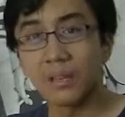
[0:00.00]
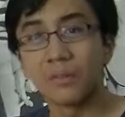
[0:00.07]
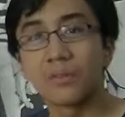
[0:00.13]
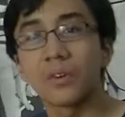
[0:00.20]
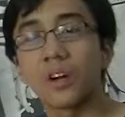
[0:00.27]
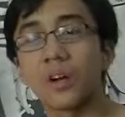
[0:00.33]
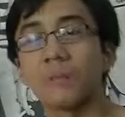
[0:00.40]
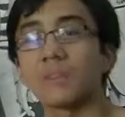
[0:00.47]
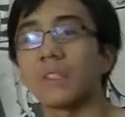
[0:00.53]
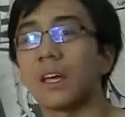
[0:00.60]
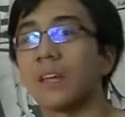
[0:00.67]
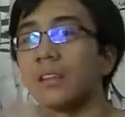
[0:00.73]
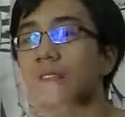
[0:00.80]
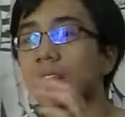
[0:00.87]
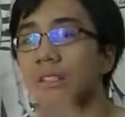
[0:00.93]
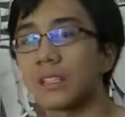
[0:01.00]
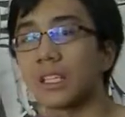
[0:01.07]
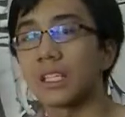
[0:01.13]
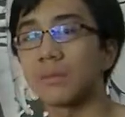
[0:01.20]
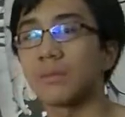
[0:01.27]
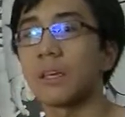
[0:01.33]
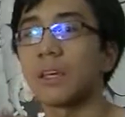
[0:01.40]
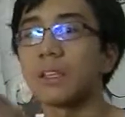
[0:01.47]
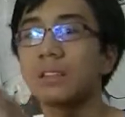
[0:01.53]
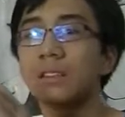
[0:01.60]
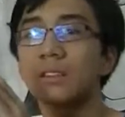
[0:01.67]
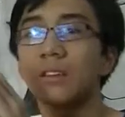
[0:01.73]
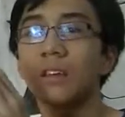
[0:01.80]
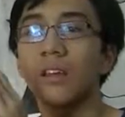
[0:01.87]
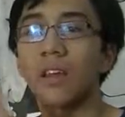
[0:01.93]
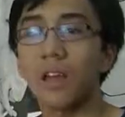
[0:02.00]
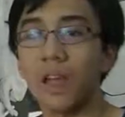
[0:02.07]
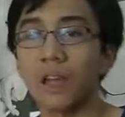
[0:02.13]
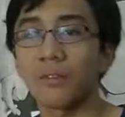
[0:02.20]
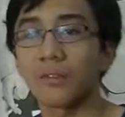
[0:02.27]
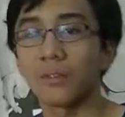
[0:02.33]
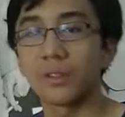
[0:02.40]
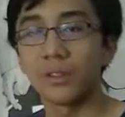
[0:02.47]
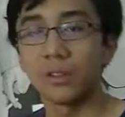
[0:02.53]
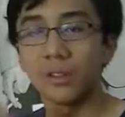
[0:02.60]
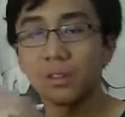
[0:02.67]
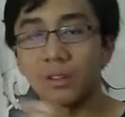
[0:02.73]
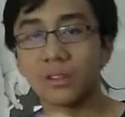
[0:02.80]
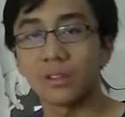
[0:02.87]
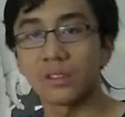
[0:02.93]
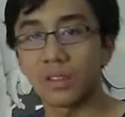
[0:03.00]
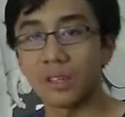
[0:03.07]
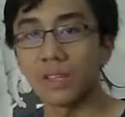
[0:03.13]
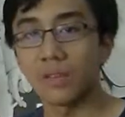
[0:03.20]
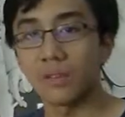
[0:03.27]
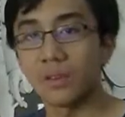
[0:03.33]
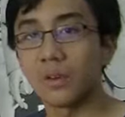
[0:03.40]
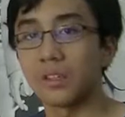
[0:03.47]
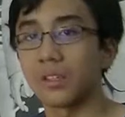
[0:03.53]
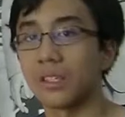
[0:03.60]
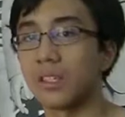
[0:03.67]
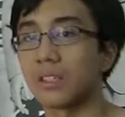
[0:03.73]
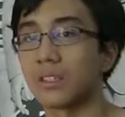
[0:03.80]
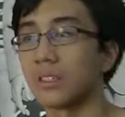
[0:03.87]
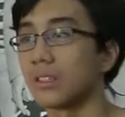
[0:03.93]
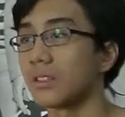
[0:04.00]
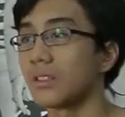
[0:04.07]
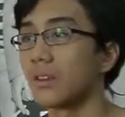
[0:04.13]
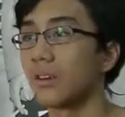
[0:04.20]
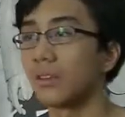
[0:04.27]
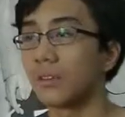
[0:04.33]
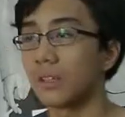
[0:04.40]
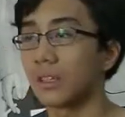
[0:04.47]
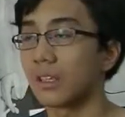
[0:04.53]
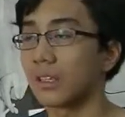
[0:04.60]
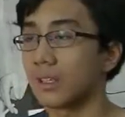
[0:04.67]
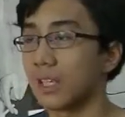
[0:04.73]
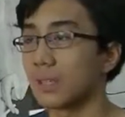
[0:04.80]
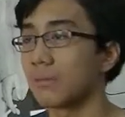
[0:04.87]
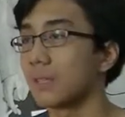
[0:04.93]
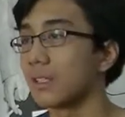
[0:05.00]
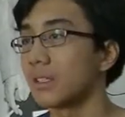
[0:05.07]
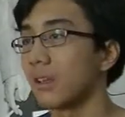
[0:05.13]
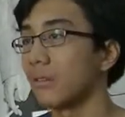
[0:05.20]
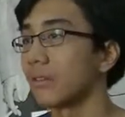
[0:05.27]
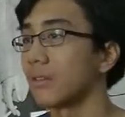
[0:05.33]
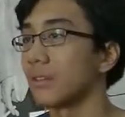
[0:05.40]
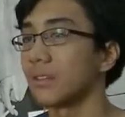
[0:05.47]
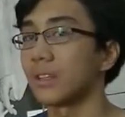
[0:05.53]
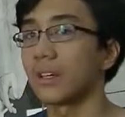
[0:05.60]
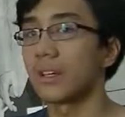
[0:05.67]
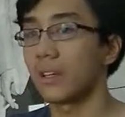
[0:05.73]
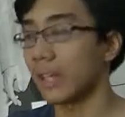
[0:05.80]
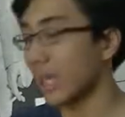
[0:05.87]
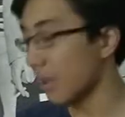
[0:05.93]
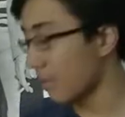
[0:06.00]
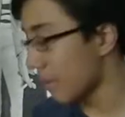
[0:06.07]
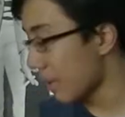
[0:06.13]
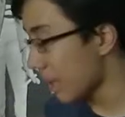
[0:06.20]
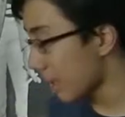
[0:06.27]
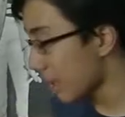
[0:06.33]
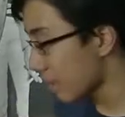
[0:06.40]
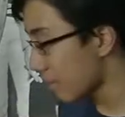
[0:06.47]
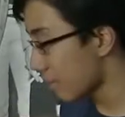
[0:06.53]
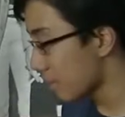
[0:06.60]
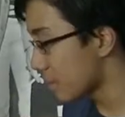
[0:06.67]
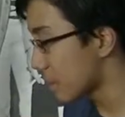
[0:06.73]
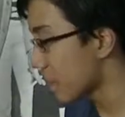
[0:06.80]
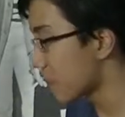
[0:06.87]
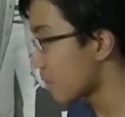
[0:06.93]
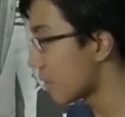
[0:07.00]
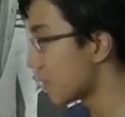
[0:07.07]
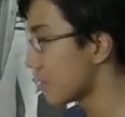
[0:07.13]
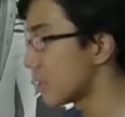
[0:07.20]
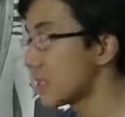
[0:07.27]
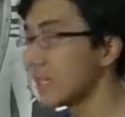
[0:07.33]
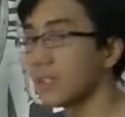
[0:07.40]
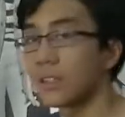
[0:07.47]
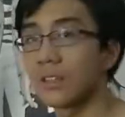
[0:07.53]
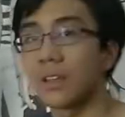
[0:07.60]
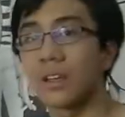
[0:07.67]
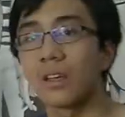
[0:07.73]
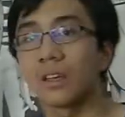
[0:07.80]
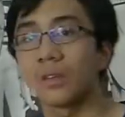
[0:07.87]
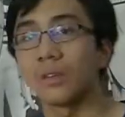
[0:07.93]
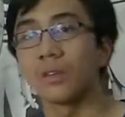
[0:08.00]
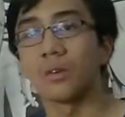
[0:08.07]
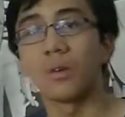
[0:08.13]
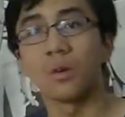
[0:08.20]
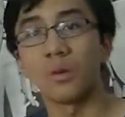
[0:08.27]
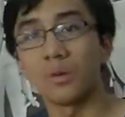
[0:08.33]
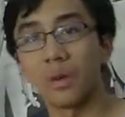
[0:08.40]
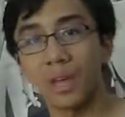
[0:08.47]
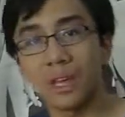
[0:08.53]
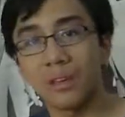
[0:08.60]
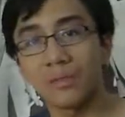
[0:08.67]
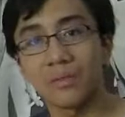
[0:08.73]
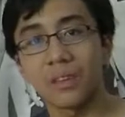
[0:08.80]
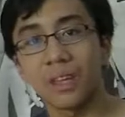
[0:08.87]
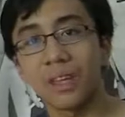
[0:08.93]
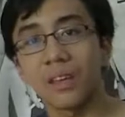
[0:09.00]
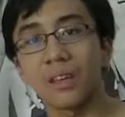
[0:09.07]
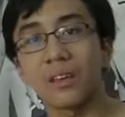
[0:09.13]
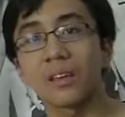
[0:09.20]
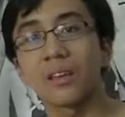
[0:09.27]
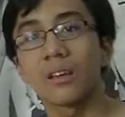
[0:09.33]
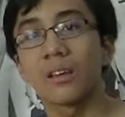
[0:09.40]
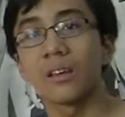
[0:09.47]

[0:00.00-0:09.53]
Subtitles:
confirms that this takes place after Sonic Forces, because it takes place after Sonic came back from Sonic Forces, the whole wave thing.